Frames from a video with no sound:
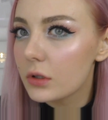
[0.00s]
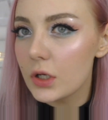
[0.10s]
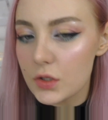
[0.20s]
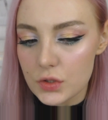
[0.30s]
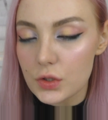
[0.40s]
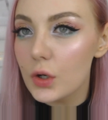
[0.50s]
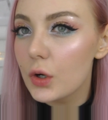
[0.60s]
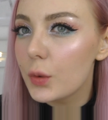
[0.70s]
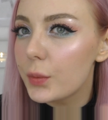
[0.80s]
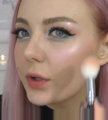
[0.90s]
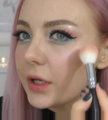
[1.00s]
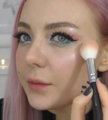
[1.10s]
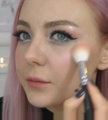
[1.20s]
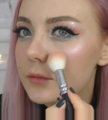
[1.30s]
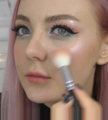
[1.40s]
It's so
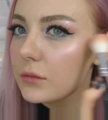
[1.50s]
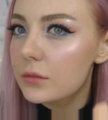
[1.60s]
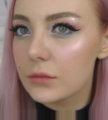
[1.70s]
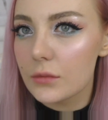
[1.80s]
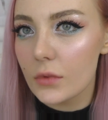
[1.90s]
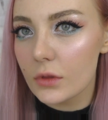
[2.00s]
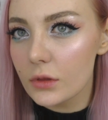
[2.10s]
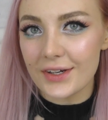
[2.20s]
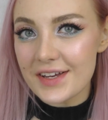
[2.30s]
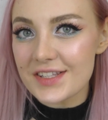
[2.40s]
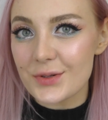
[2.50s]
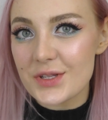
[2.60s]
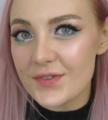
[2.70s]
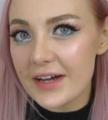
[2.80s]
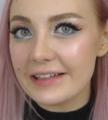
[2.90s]
pretty. Okay, so
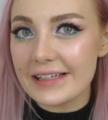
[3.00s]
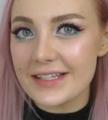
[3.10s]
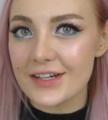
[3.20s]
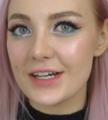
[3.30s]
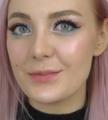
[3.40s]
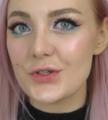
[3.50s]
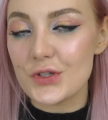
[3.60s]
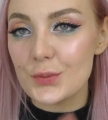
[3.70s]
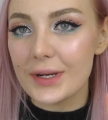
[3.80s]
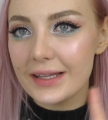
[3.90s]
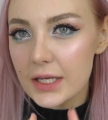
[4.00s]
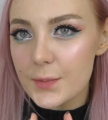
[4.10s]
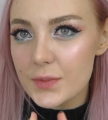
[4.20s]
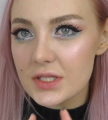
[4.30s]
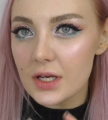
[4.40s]
it's finally time to do my
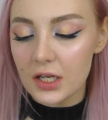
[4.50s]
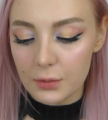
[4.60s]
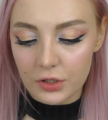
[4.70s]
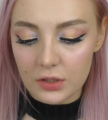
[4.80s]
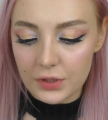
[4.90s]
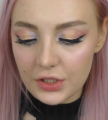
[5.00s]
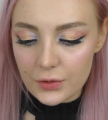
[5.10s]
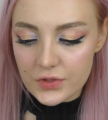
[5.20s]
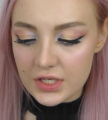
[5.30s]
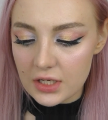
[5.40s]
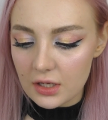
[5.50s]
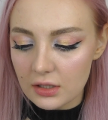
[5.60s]
lips, and I'm going to be using